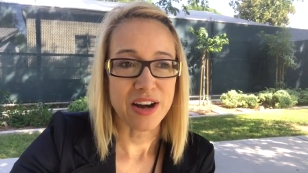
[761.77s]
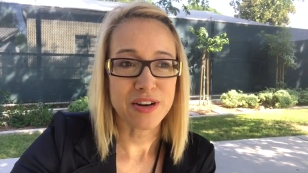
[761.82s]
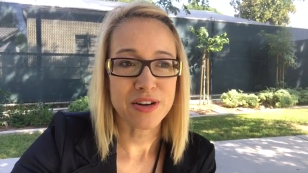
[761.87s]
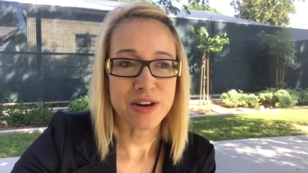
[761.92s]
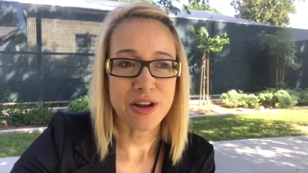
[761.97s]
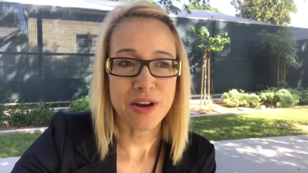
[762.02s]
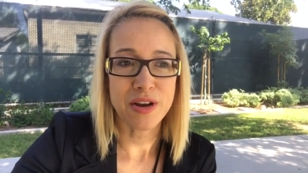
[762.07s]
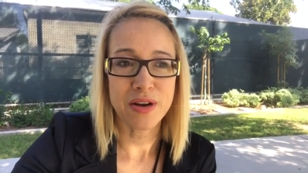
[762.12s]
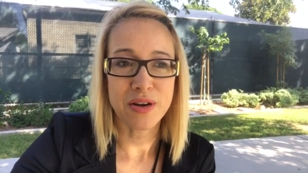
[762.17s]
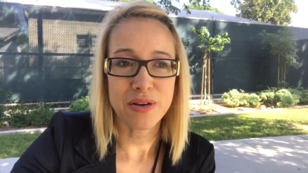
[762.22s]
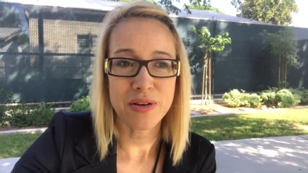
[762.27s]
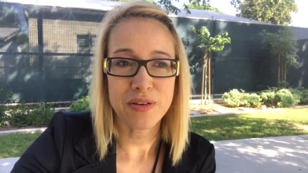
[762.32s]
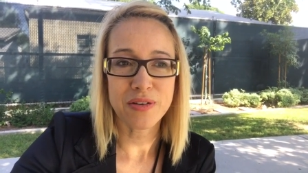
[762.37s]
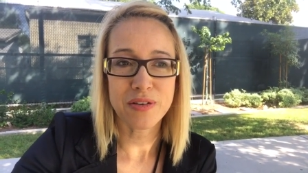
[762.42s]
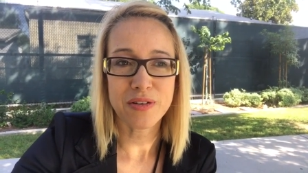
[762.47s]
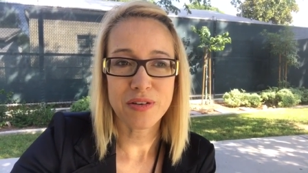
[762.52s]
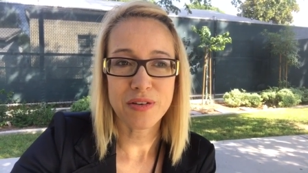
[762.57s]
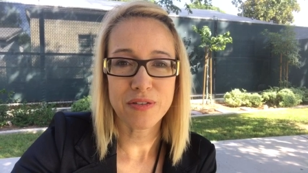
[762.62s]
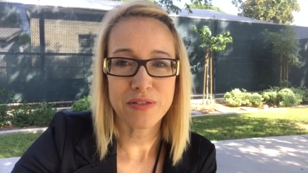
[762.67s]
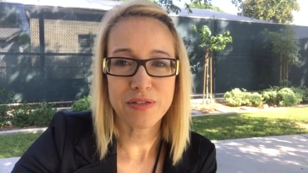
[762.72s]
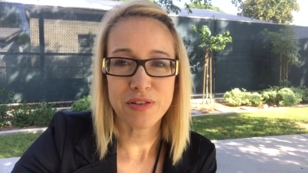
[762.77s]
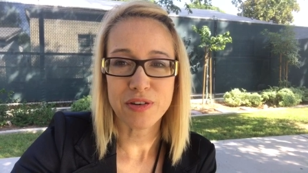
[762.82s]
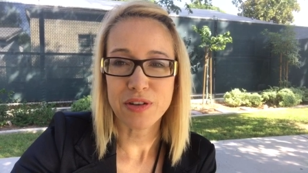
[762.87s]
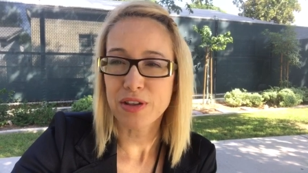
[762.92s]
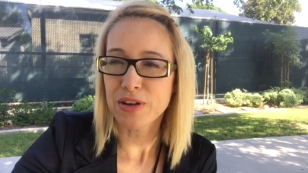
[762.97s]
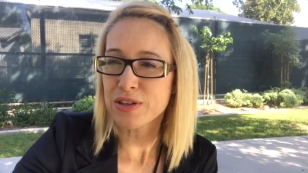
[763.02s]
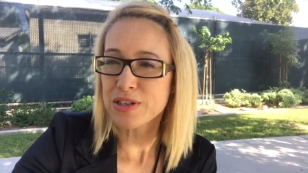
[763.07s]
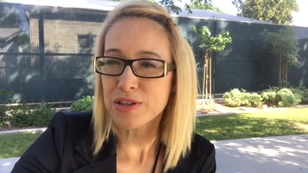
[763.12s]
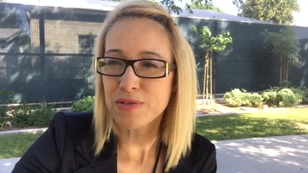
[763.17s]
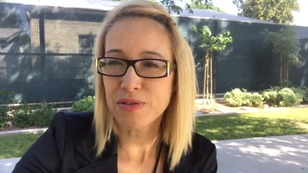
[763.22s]
I don't know, for
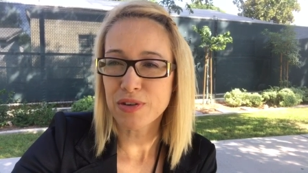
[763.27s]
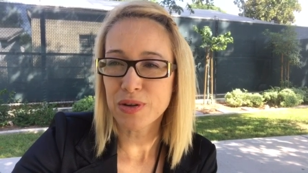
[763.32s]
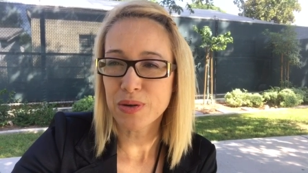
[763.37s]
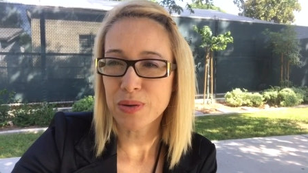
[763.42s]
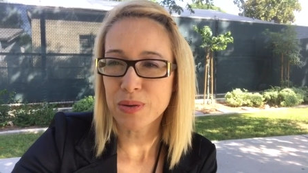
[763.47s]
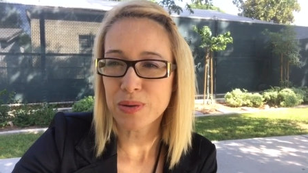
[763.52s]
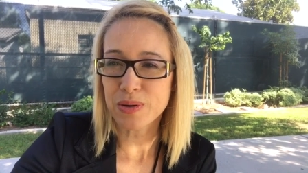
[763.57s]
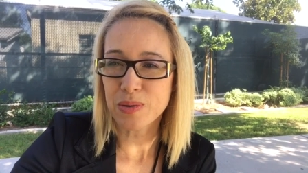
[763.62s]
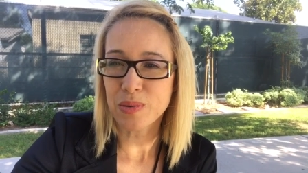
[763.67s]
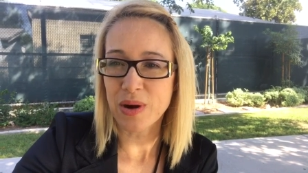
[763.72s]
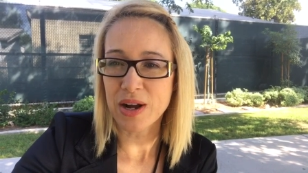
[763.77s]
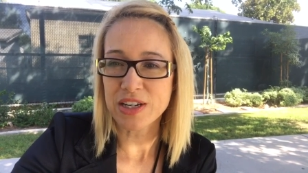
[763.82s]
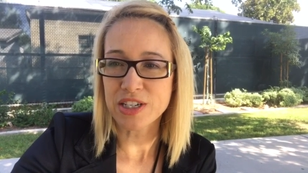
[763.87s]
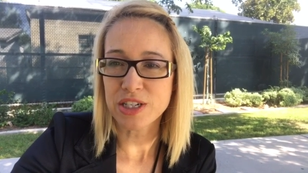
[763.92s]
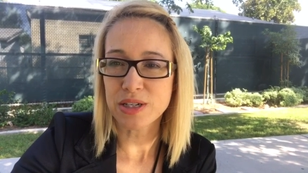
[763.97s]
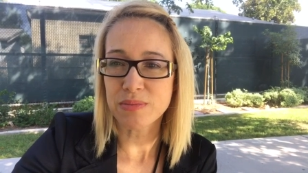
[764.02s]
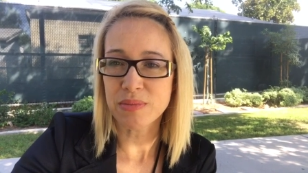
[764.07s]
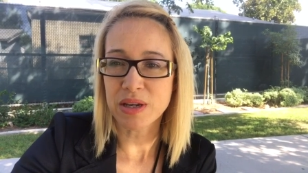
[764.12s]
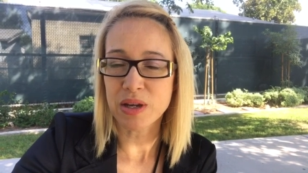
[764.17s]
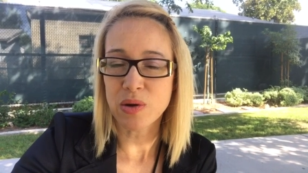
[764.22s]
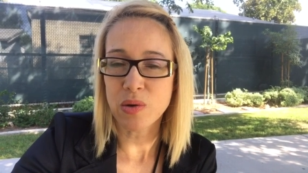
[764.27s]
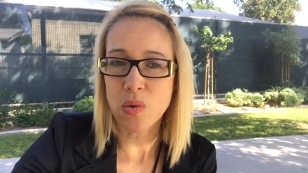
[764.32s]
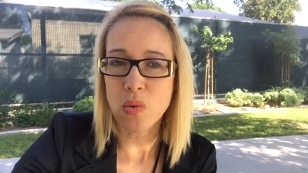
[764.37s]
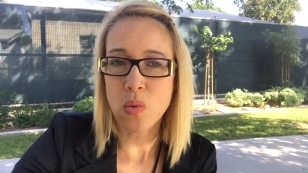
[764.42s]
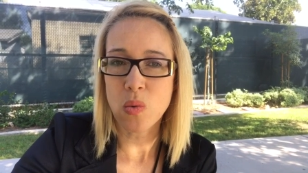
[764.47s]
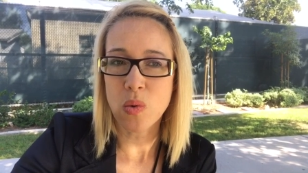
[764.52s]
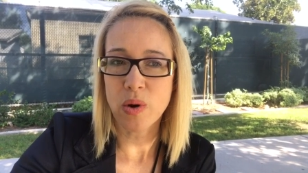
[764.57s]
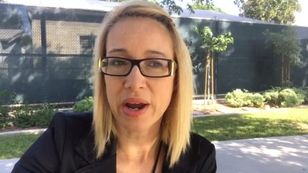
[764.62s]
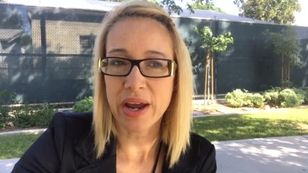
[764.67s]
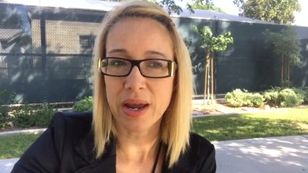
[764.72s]
those of you who are watching me
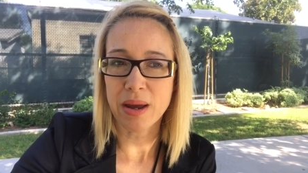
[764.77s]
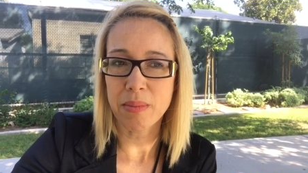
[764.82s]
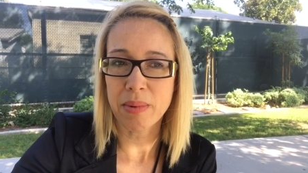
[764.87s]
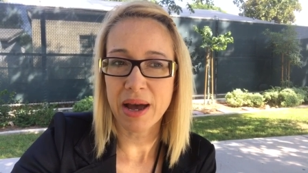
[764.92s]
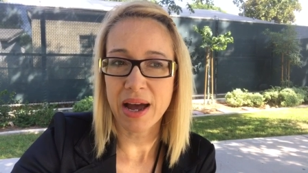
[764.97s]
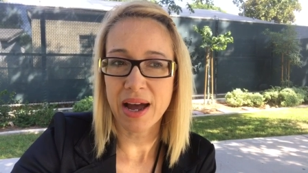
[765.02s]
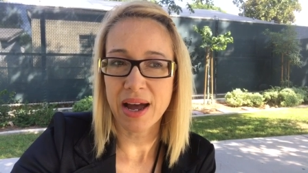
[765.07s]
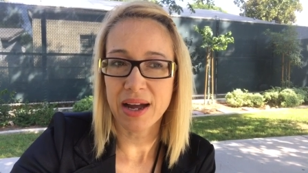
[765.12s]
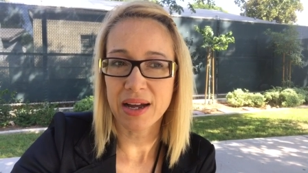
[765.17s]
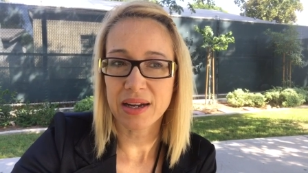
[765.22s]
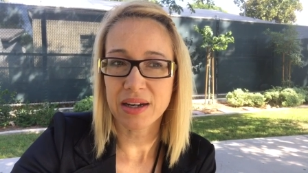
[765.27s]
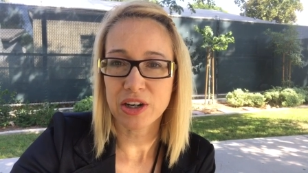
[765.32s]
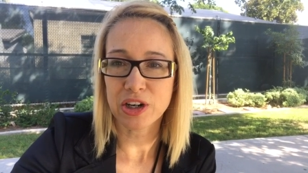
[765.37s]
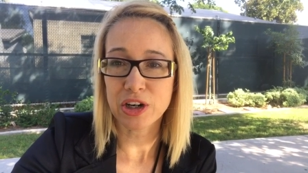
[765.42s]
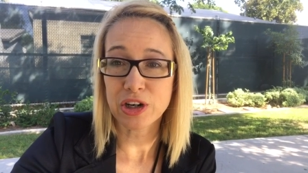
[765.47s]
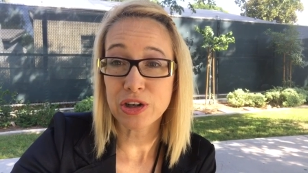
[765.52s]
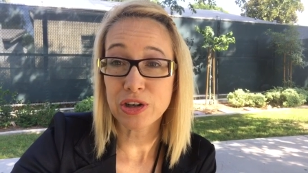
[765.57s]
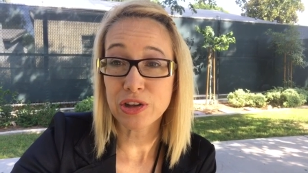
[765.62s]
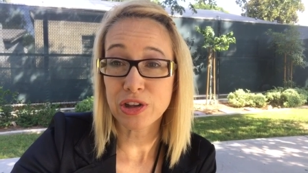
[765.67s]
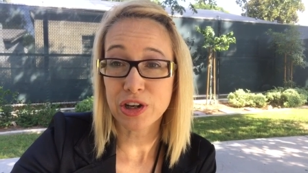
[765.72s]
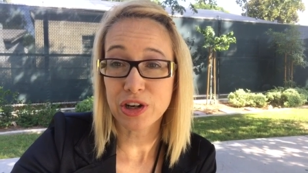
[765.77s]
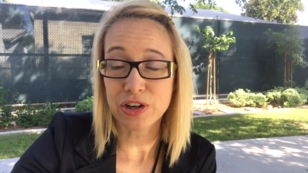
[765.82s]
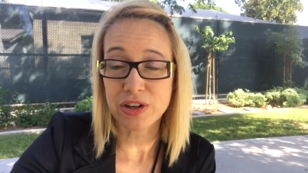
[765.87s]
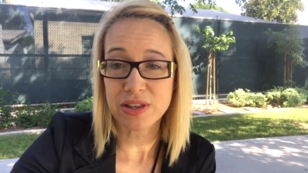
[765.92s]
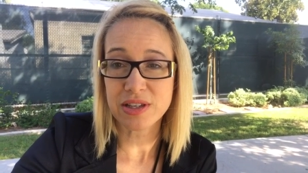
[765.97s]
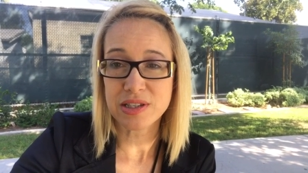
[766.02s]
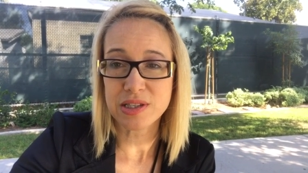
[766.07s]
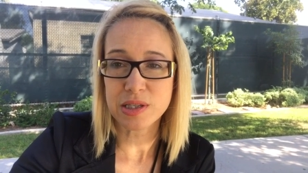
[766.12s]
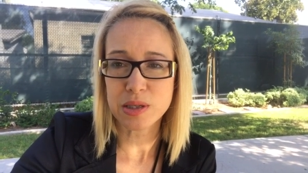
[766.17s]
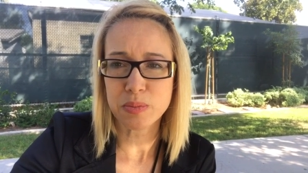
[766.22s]
way back earlier
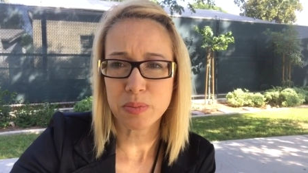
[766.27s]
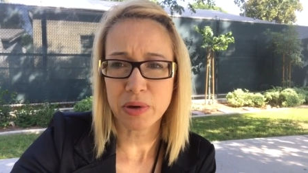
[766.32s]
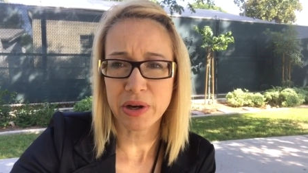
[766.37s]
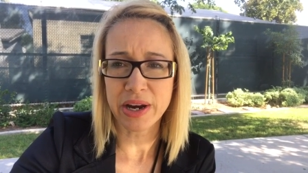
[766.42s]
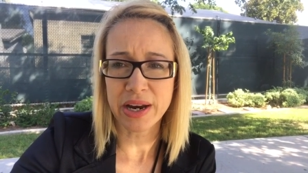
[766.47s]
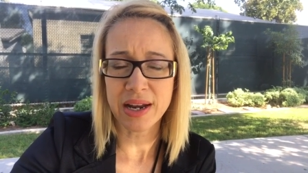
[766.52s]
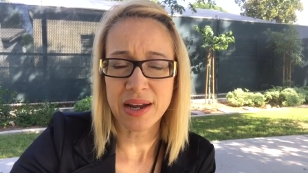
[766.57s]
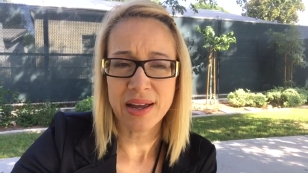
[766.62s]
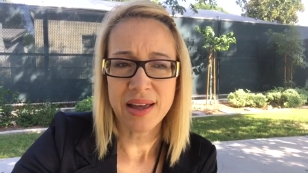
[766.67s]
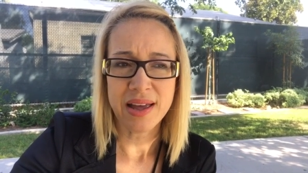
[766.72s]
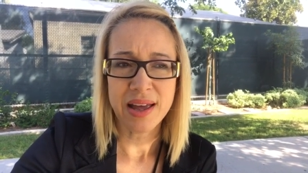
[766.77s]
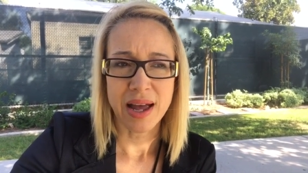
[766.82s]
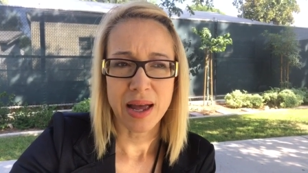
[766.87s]
this spring,